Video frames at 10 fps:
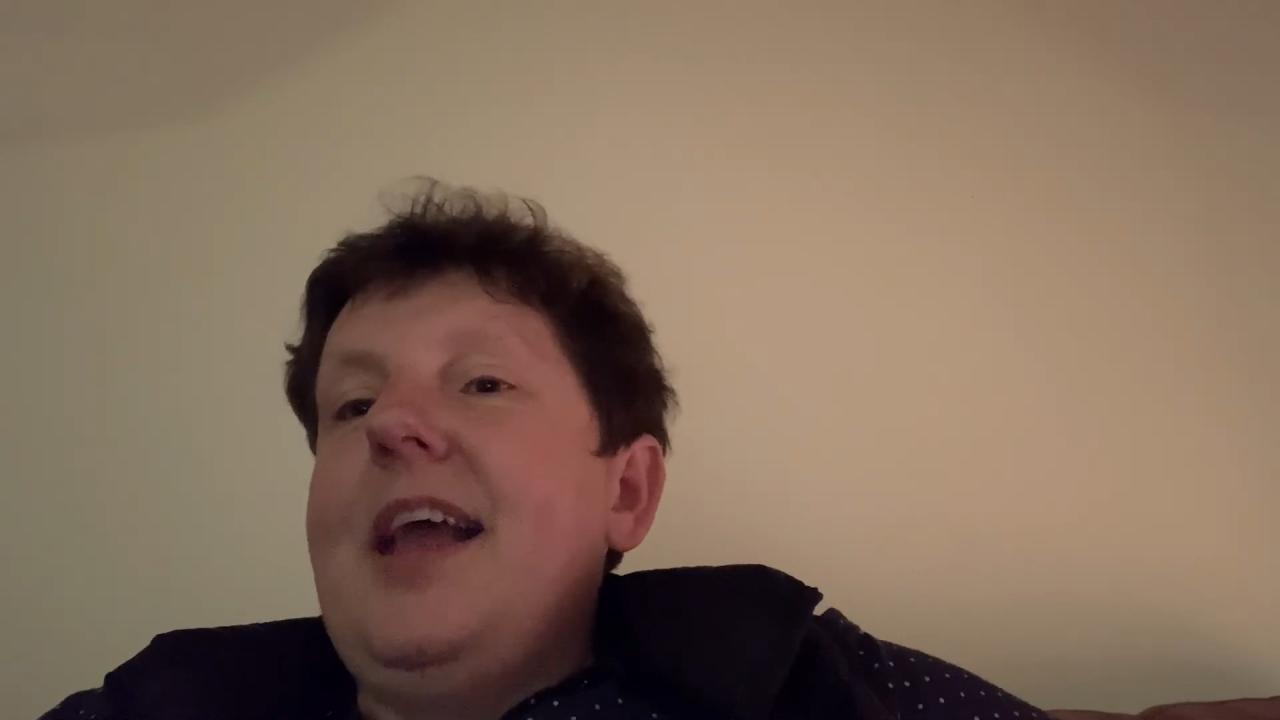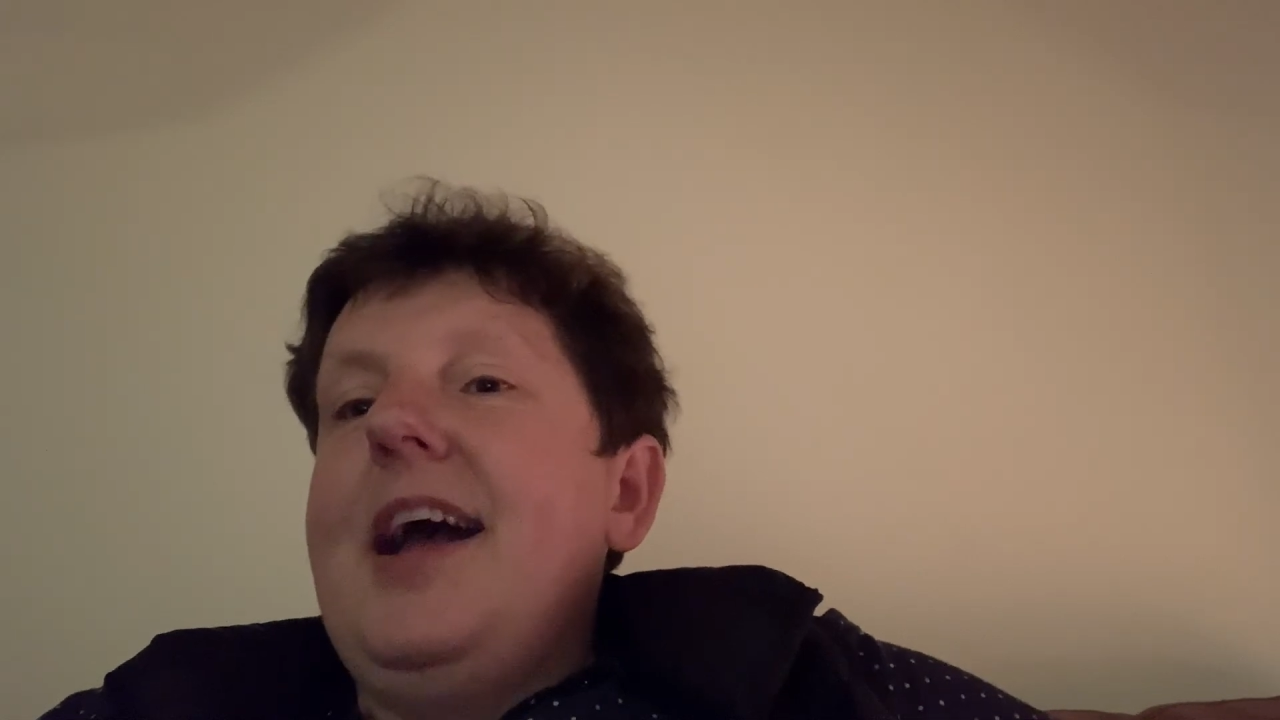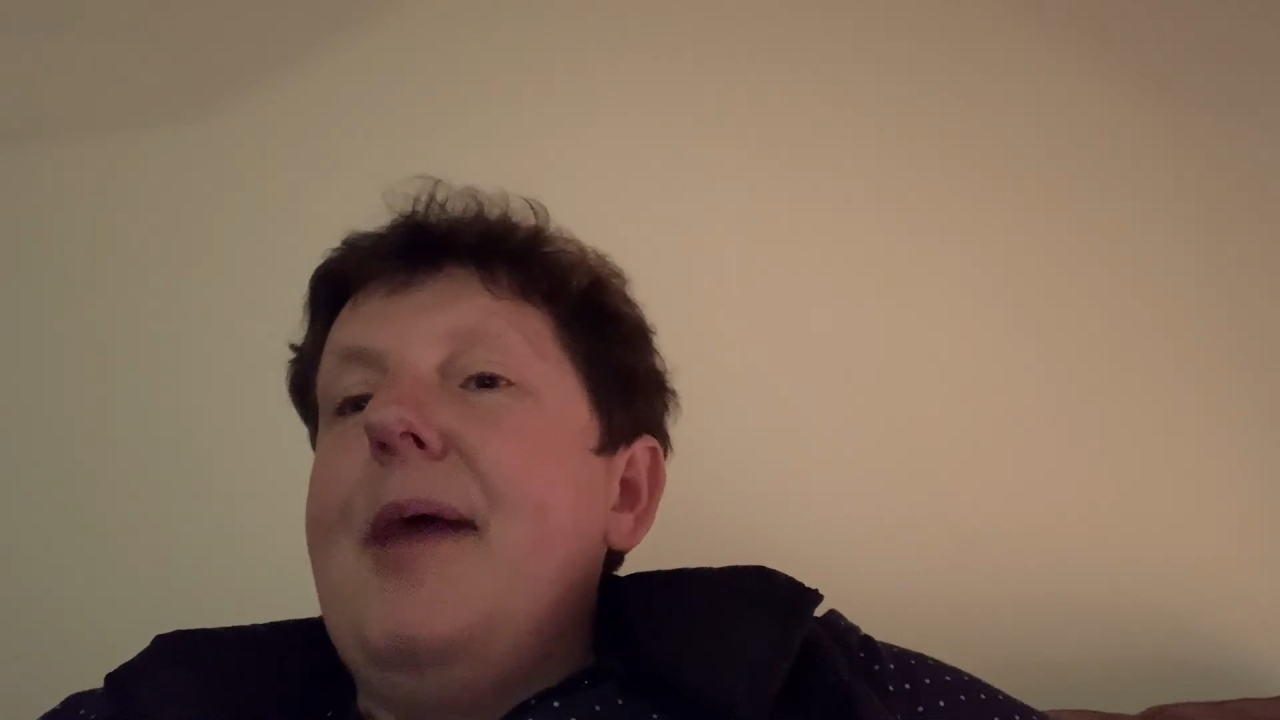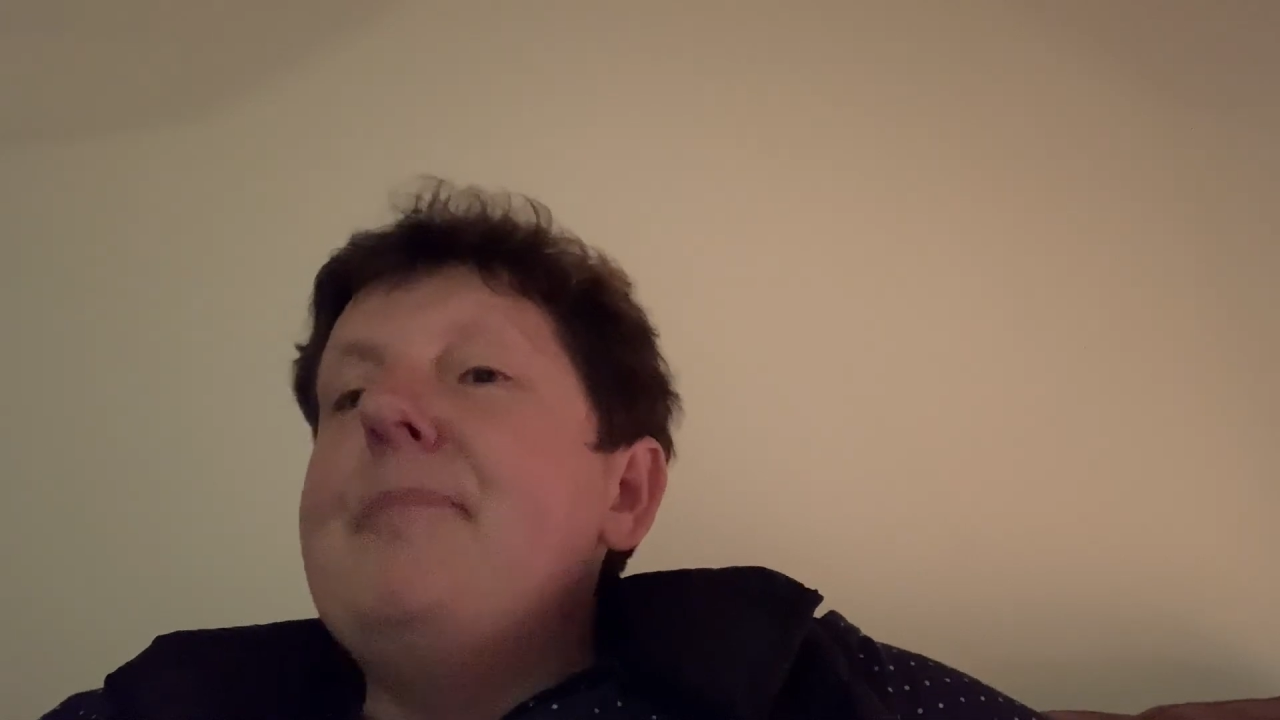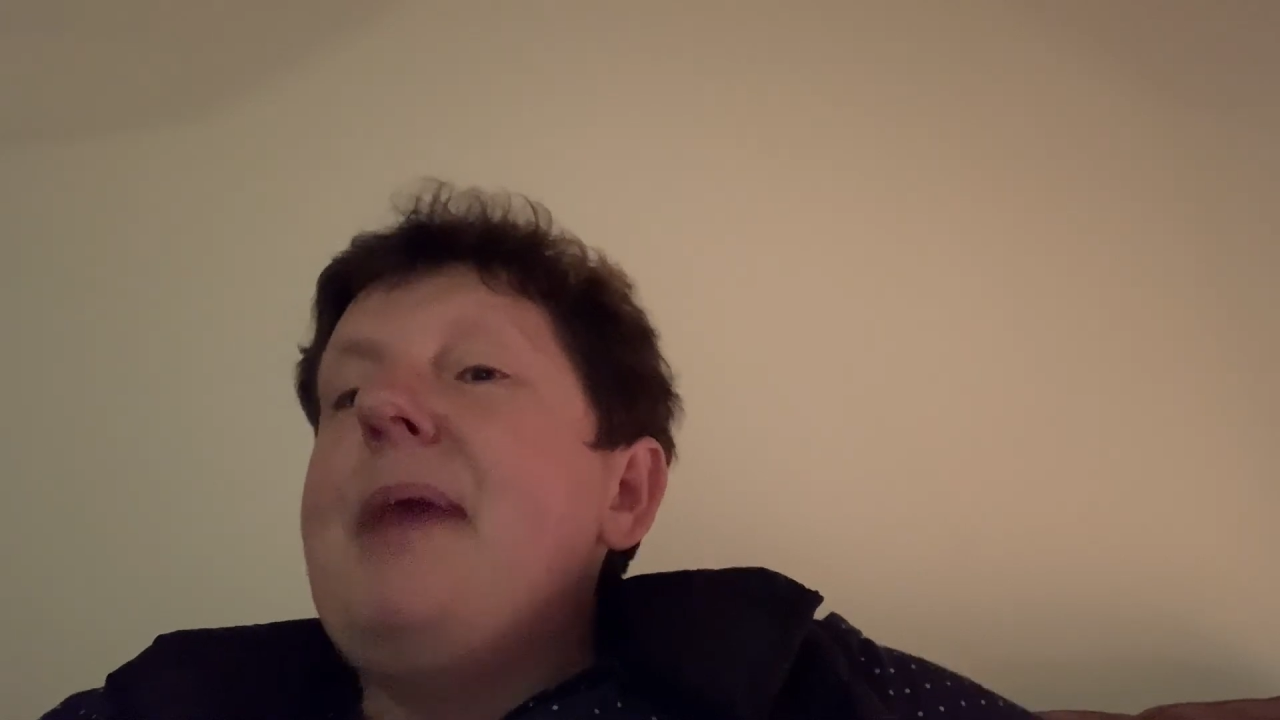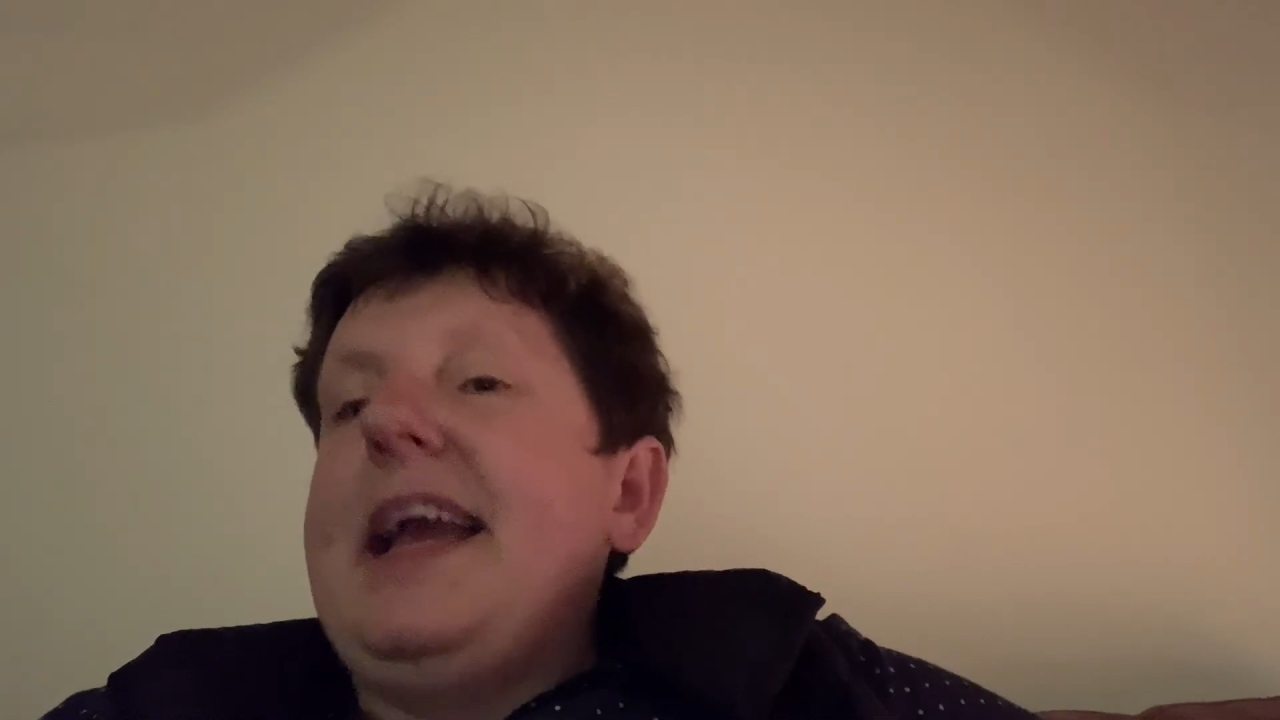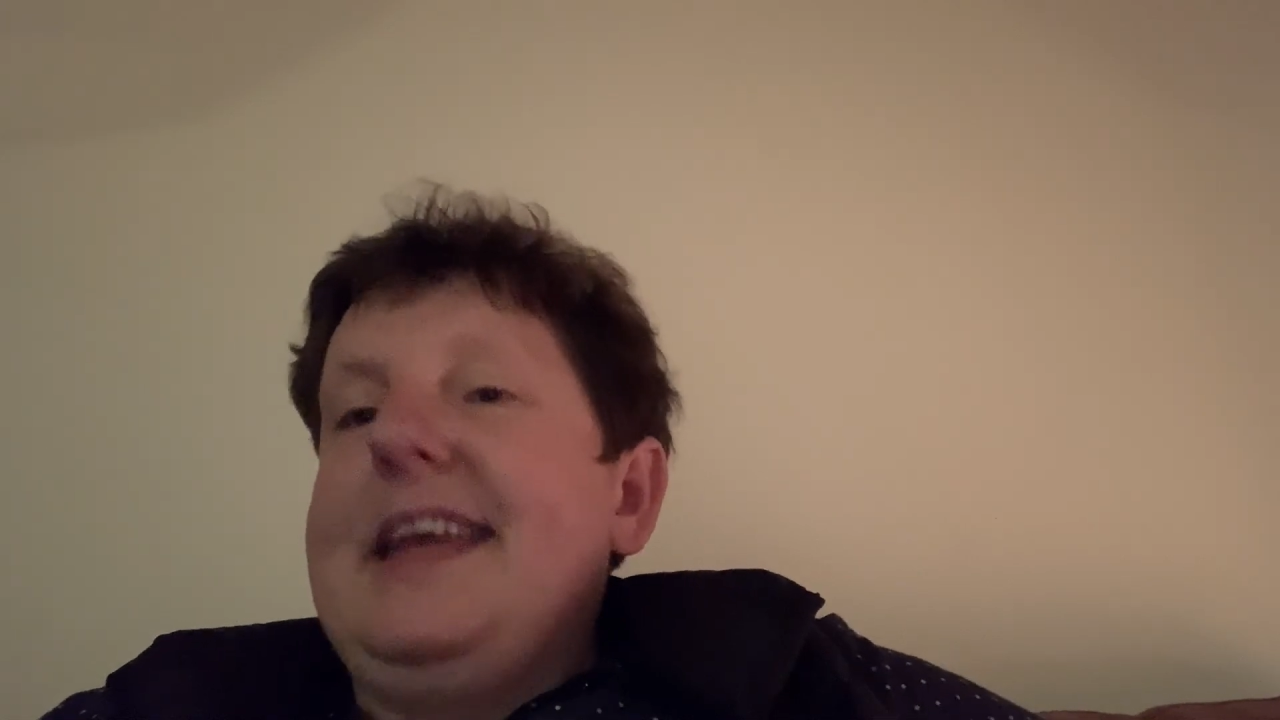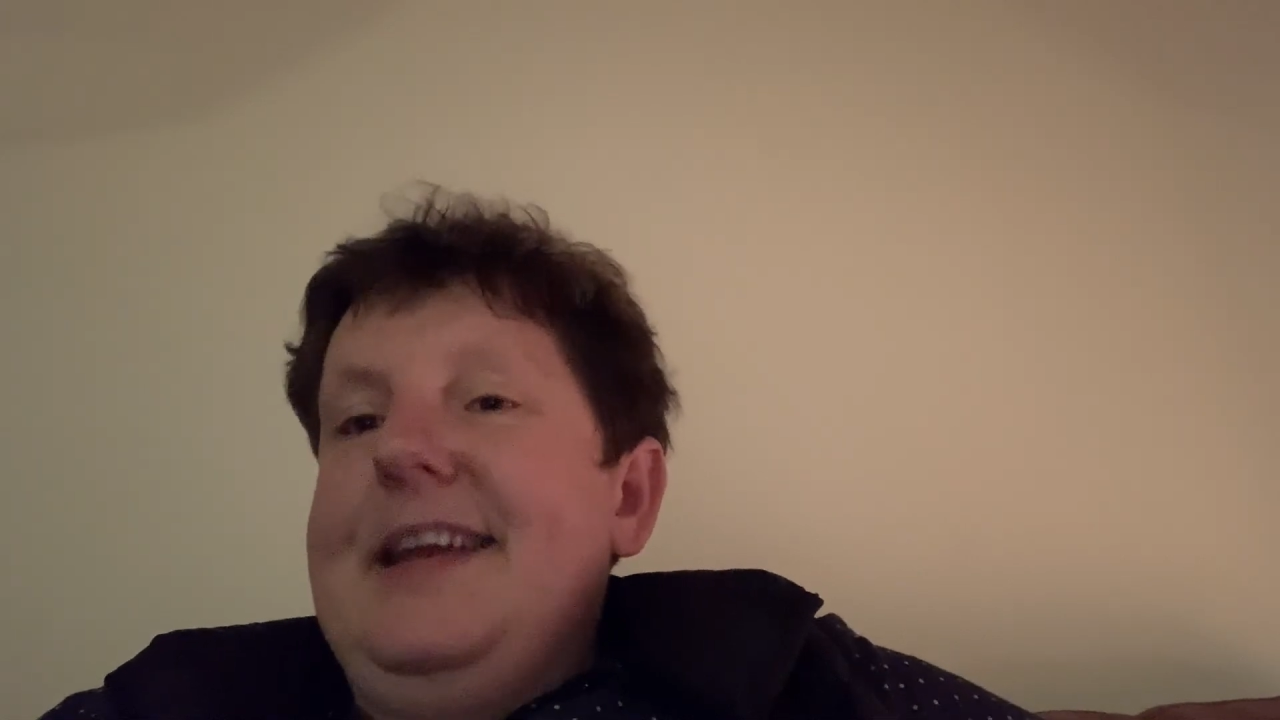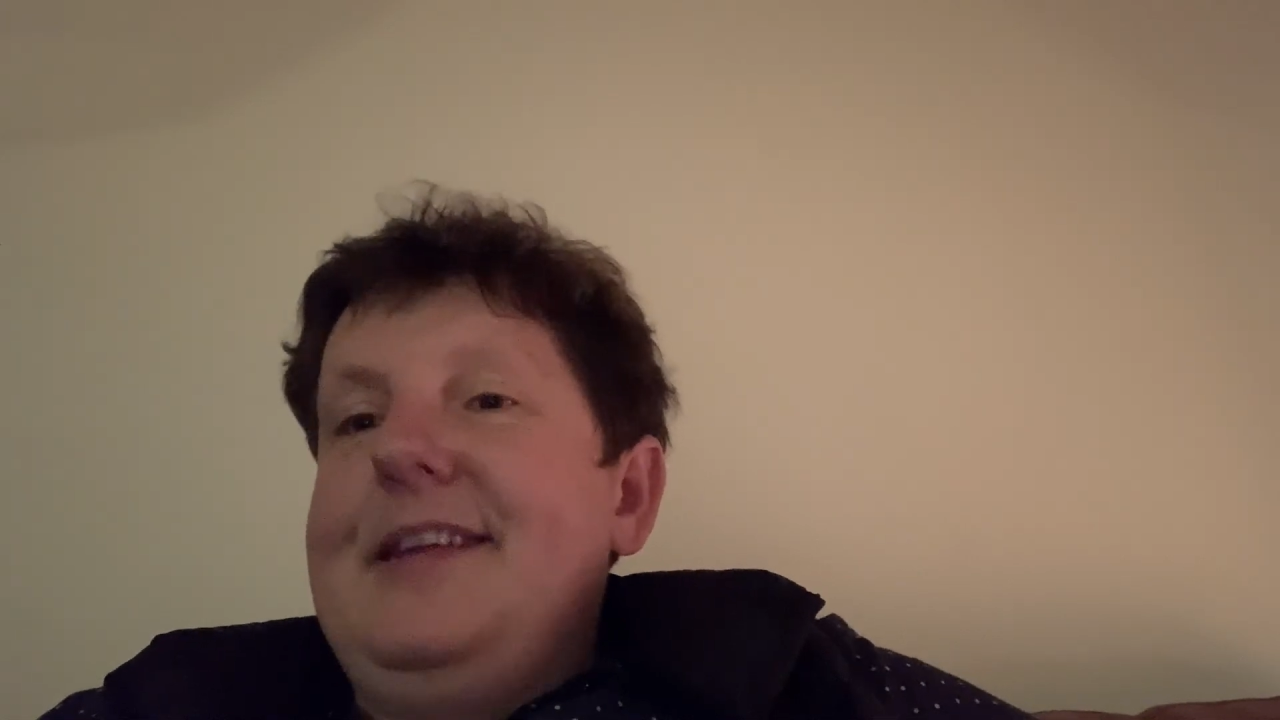unpack it